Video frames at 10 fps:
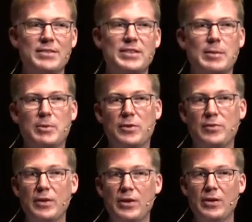in some
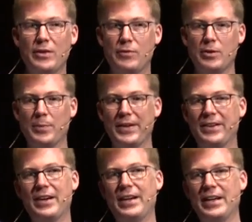of
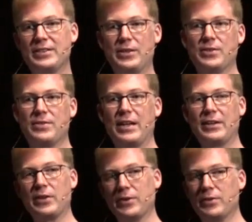firmware and executes
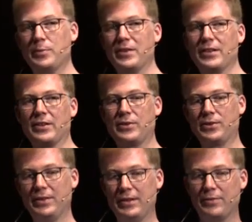that code with a
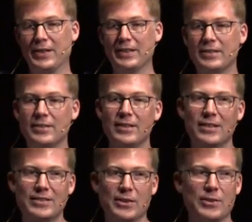kernel interface.
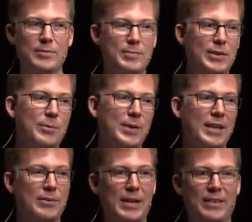So, you know, we
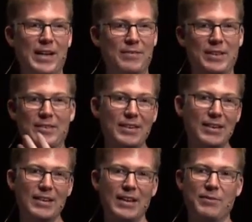get around having,
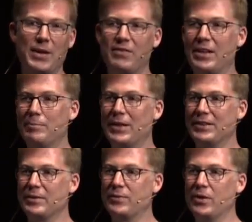if we have any
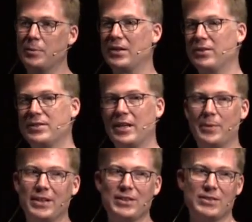bugs in firmware, odds are
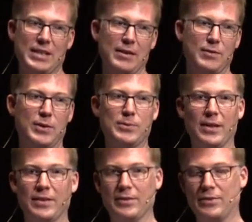we can just segfault
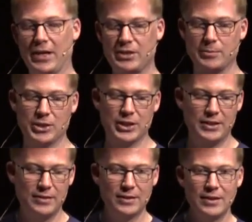rather than crash the
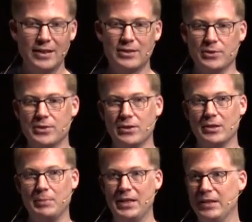machine. It's also
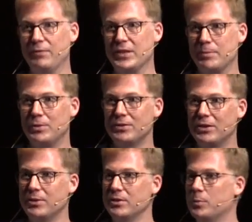completely visible
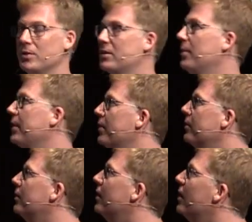to you as what's going
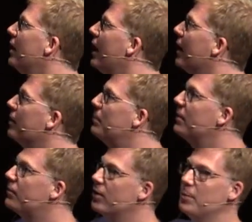on. And the bit
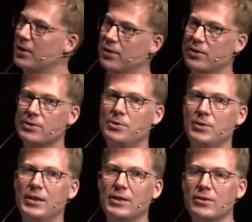of firmware code it's
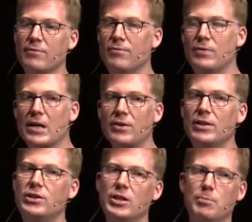calling here is
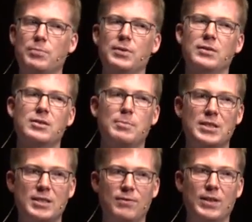very
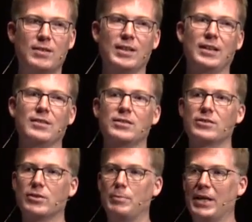chip-specific things
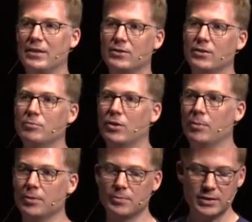to repair certain
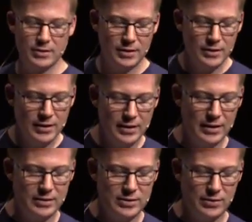problems.
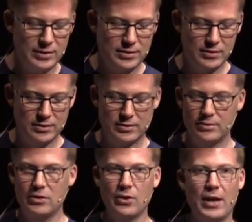So this is,
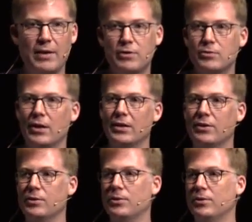you don't have to run it
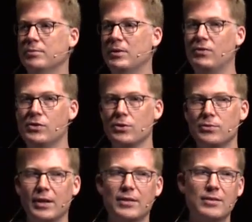at all. If you do
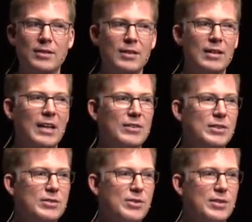run it and your
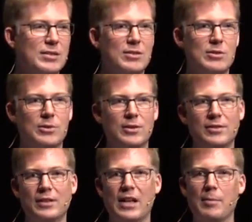distro does install
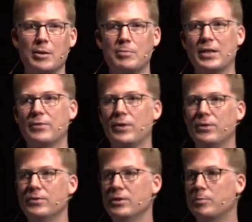it and enable it by
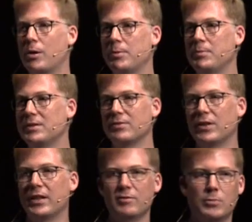default, you'll probably
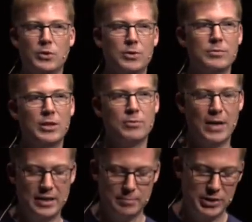survive more, you know,
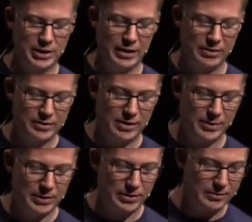random machine errors
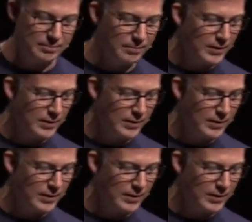going on.